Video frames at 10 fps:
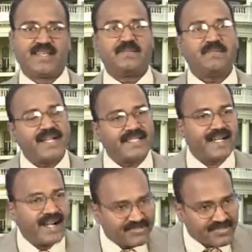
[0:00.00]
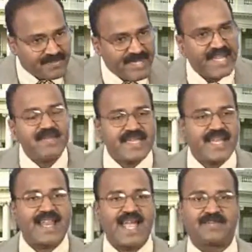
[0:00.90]
But after becoming
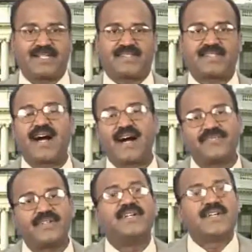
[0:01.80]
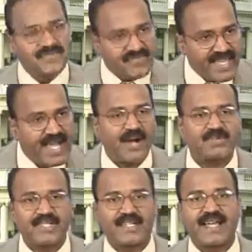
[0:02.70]
a library staff, we
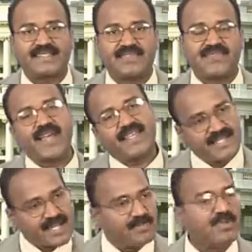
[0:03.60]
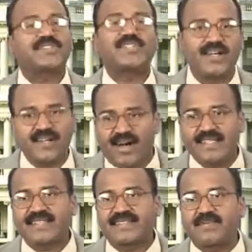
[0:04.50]
have to classify books on all
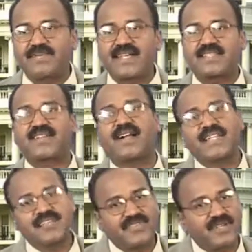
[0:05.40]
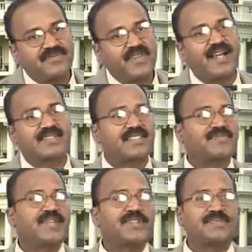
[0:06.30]
the subjects starting from
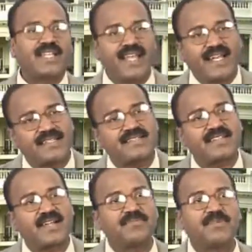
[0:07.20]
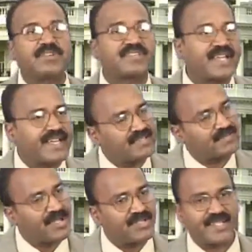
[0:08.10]
philosophy to the latest computer science,
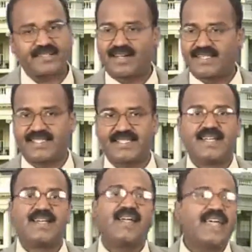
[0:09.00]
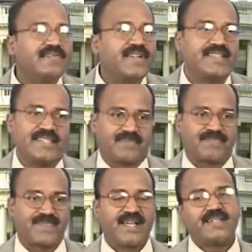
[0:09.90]
biotechnology, everything.
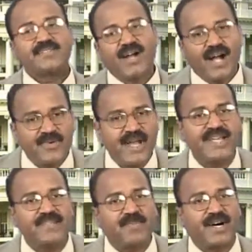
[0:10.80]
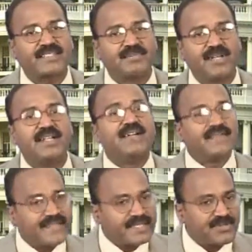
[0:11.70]
So how can it possible
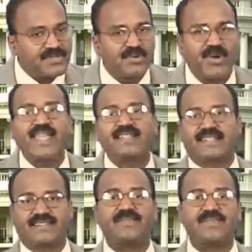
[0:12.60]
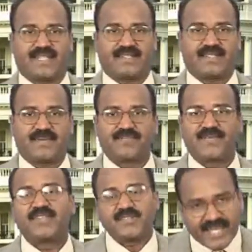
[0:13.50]
without knowing the subject?
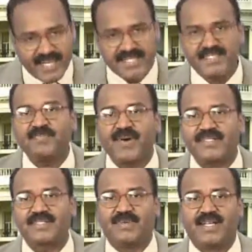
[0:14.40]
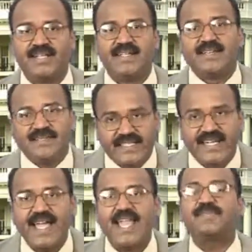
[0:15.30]
So it is possible with
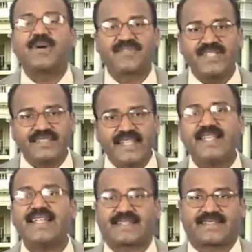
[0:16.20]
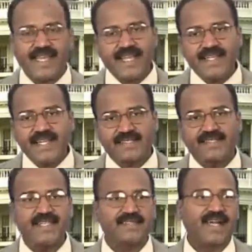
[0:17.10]
the help of this index. The
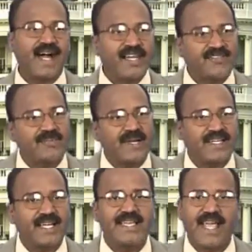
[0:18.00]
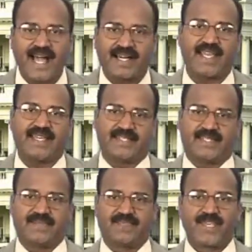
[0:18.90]
index is alphabetically arranged.